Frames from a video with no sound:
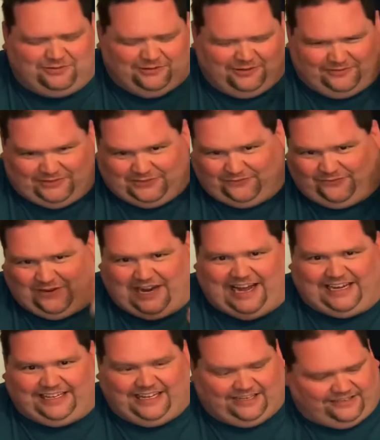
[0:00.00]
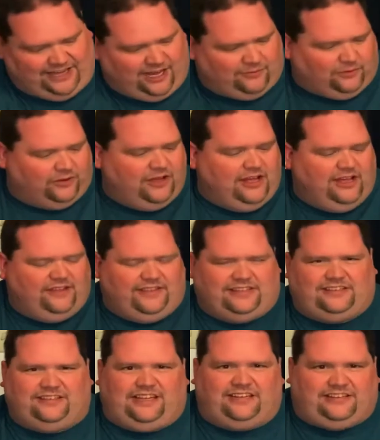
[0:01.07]
If it's fried, get double. This is
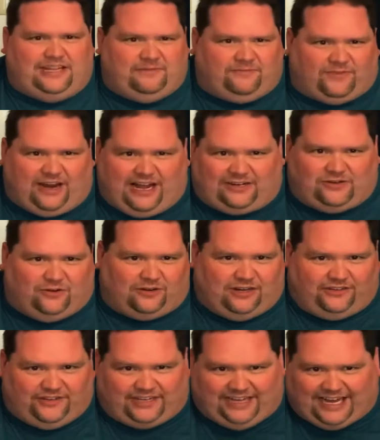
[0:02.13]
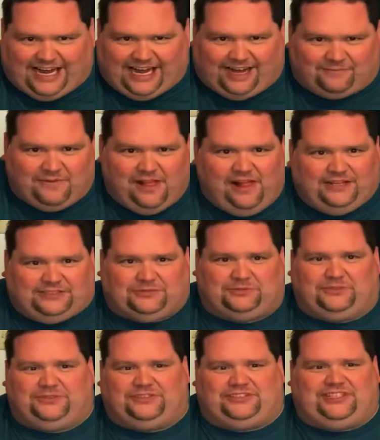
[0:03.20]
a deep fried corn on the cob. So we're
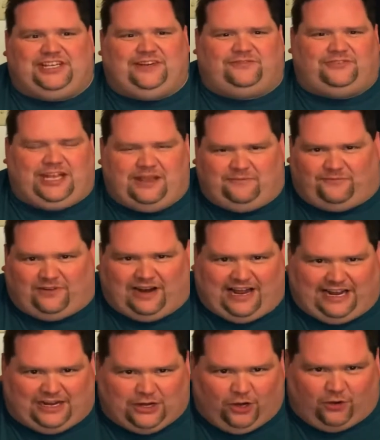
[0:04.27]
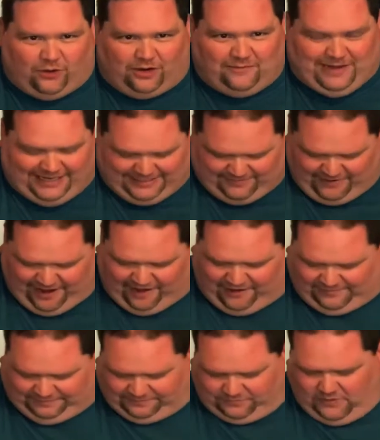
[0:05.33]
going to see if deep frying corn makes it better.
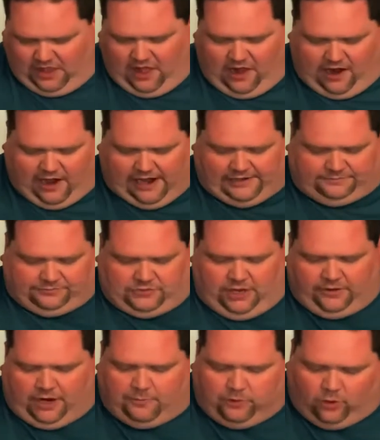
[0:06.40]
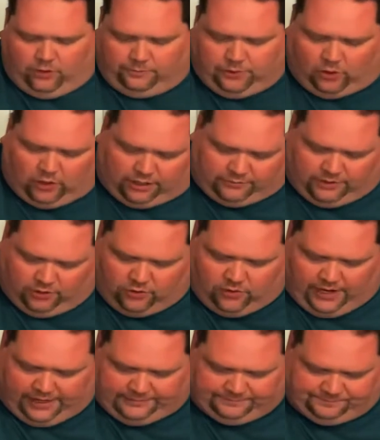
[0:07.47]
All right, here we go. Pulled pork real
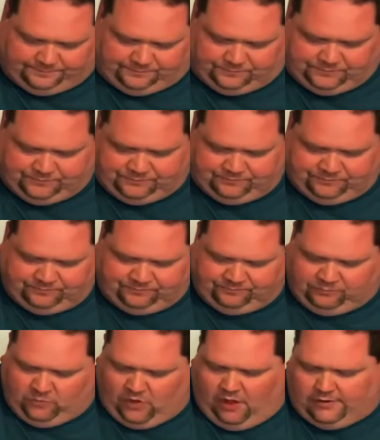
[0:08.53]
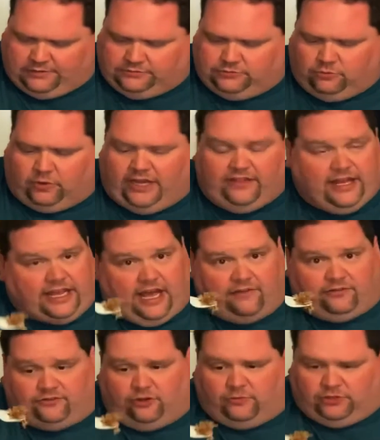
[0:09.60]
quick. The way they gave it to
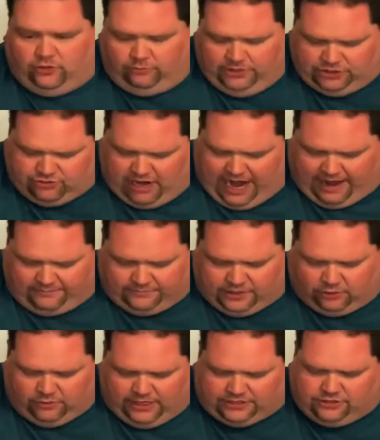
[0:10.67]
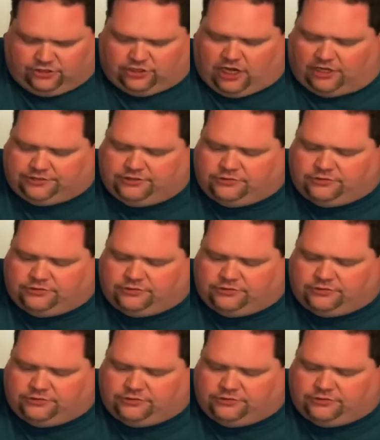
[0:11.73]
me. A little bit dry, no extra sauce.